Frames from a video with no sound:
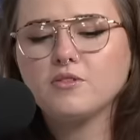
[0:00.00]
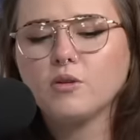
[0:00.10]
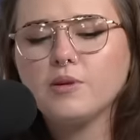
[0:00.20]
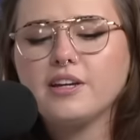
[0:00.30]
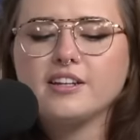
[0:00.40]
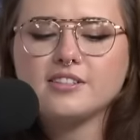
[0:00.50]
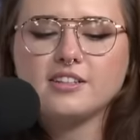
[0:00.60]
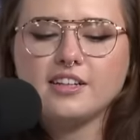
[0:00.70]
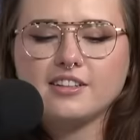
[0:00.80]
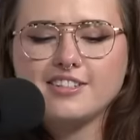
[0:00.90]
before we get
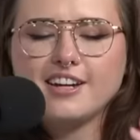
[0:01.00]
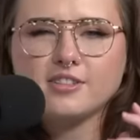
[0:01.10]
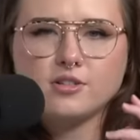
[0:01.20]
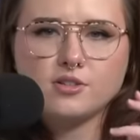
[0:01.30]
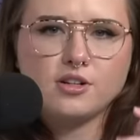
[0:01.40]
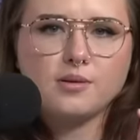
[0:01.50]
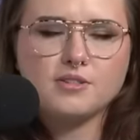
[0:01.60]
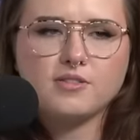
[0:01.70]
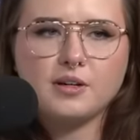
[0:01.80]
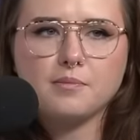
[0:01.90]
into like the technical
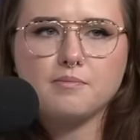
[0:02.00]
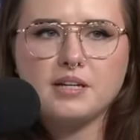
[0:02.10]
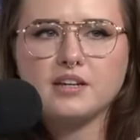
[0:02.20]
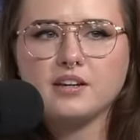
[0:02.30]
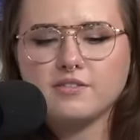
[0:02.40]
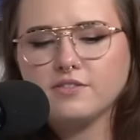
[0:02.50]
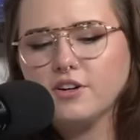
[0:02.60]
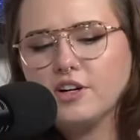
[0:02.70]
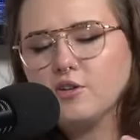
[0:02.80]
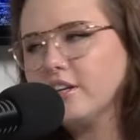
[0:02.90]
terms of like being a
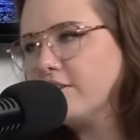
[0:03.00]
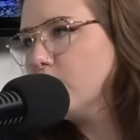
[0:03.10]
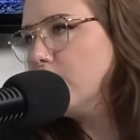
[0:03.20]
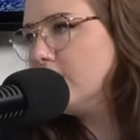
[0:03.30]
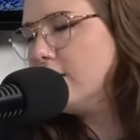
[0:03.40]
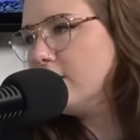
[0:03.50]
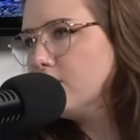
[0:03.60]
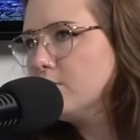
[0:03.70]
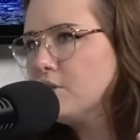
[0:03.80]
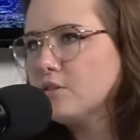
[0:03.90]
furry or like what
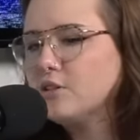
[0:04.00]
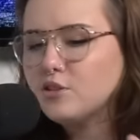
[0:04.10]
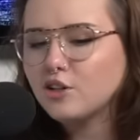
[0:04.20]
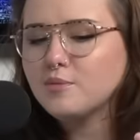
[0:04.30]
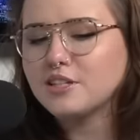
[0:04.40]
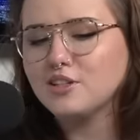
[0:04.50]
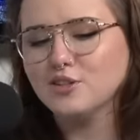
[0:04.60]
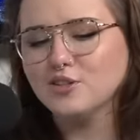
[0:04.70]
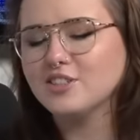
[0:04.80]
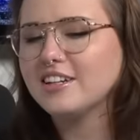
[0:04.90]
they terms they
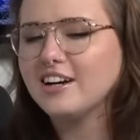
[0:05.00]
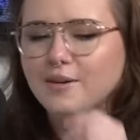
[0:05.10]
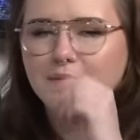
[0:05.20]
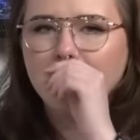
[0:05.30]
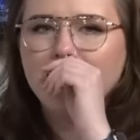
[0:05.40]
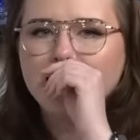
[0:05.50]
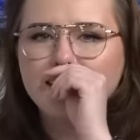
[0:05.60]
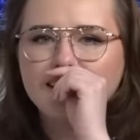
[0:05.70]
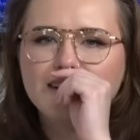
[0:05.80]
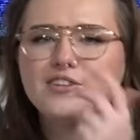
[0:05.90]
use,
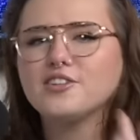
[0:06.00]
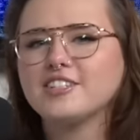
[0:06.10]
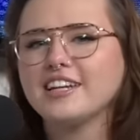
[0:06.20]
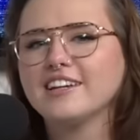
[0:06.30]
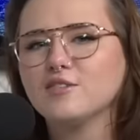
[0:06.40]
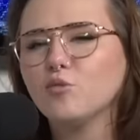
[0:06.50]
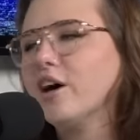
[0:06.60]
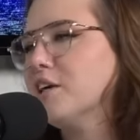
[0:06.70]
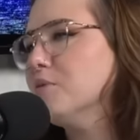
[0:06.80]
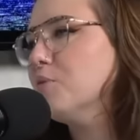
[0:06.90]
I can understand
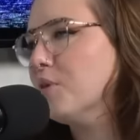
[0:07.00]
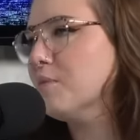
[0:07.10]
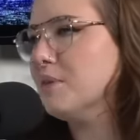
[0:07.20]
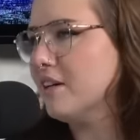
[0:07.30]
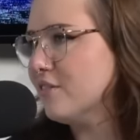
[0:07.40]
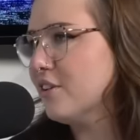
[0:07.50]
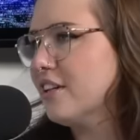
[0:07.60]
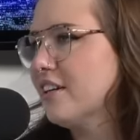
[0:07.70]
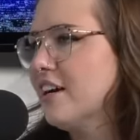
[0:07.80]
why you would want to be a furry.